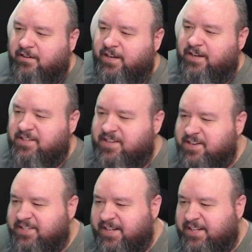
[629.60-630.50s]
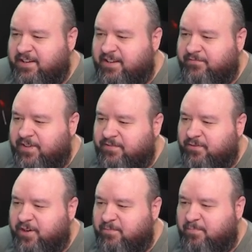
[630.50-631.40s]
It does add
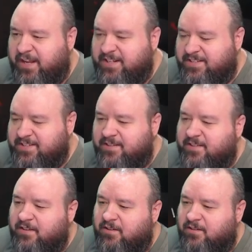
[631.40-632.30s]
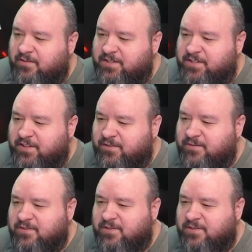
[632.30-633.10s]
different pants also.